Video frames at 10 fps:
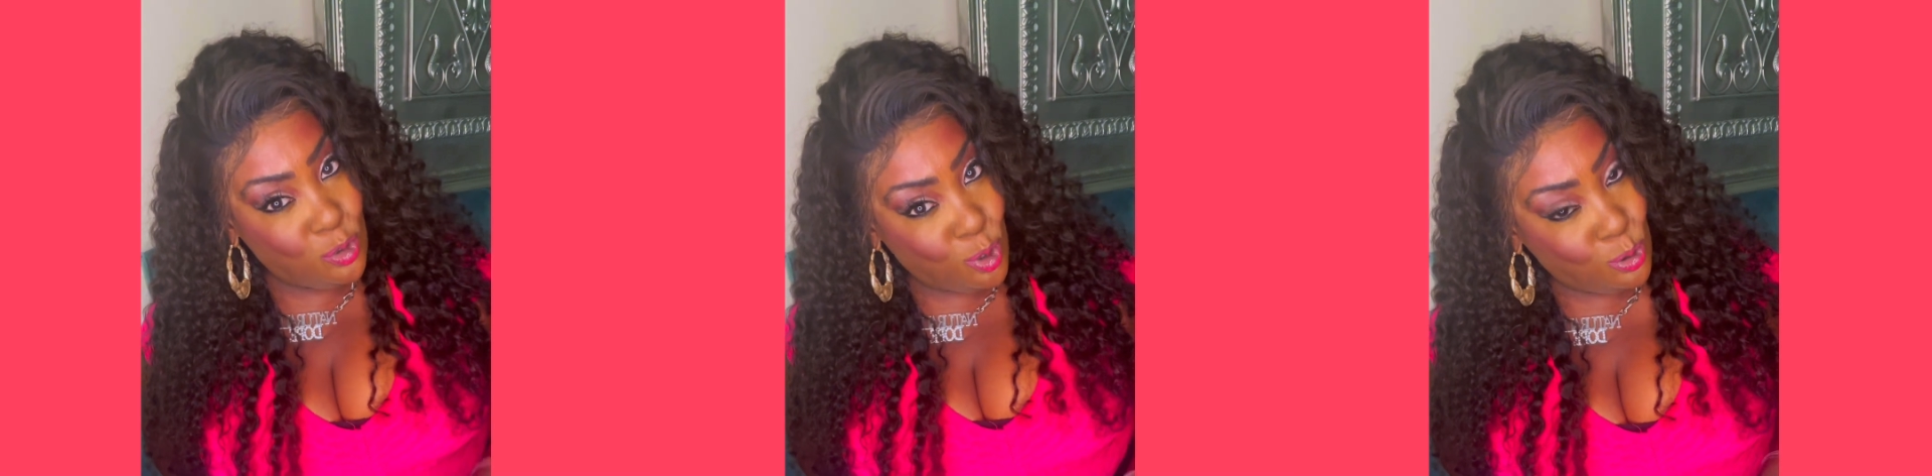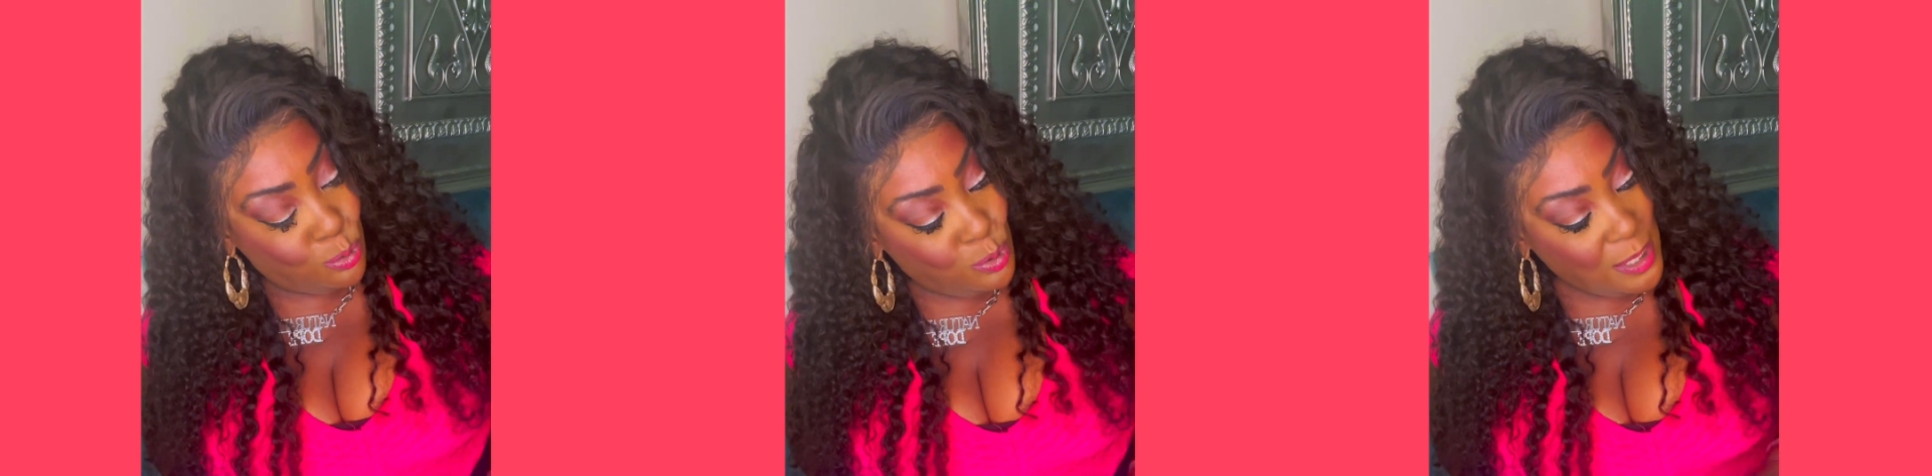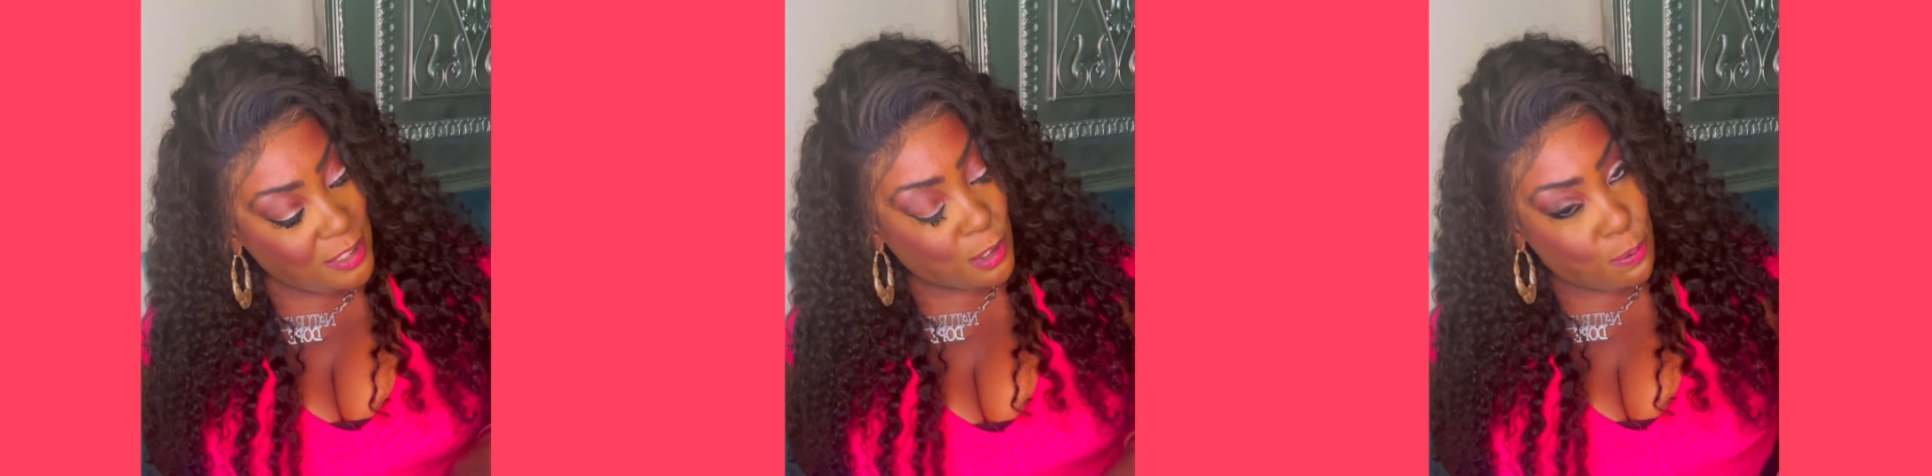you know,
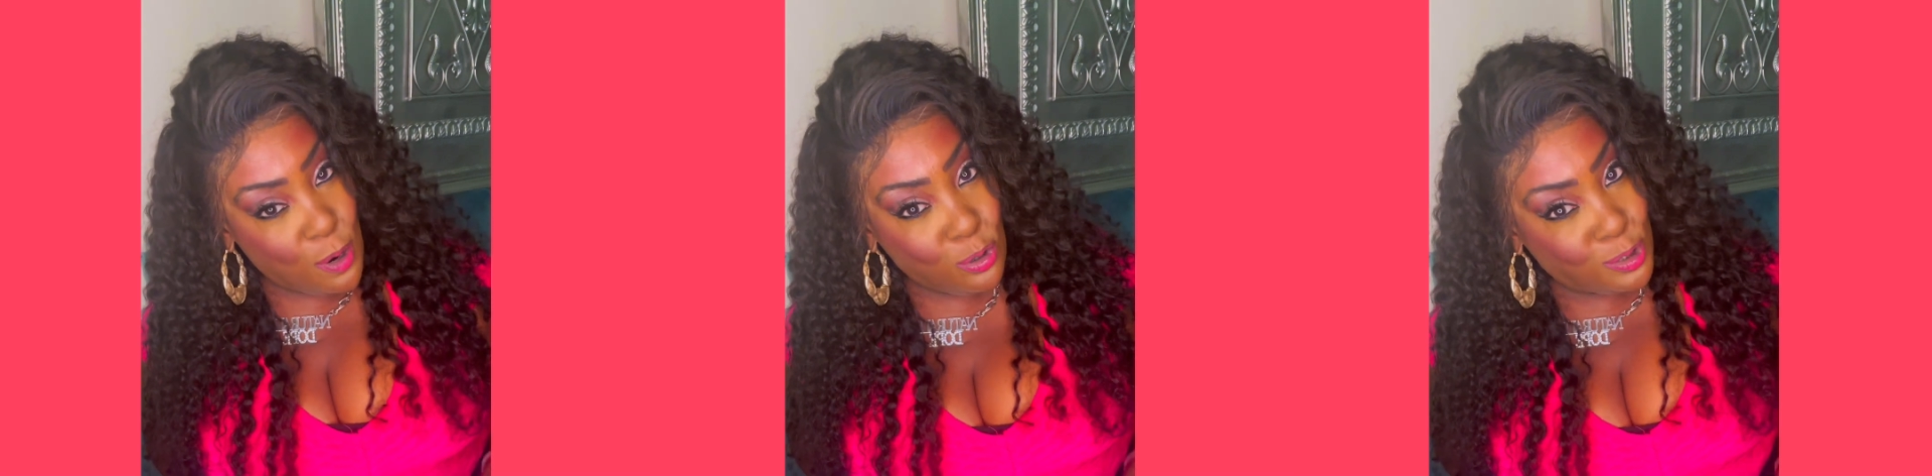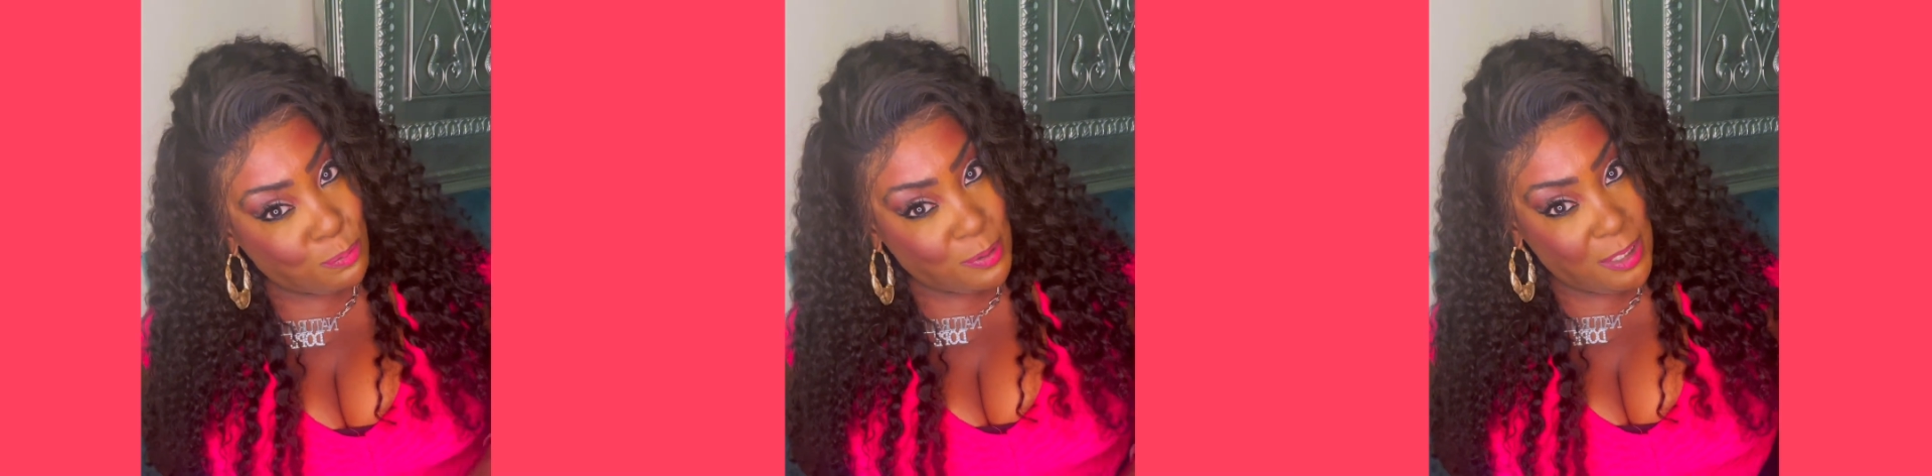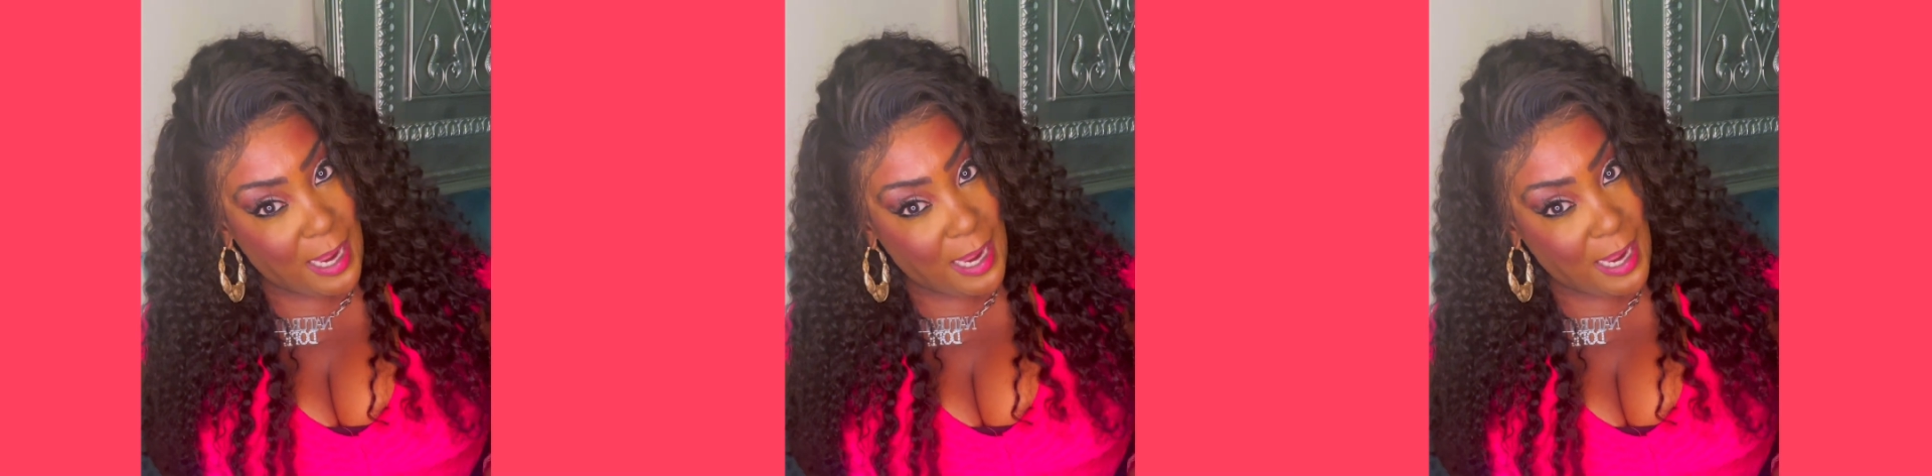supposedly.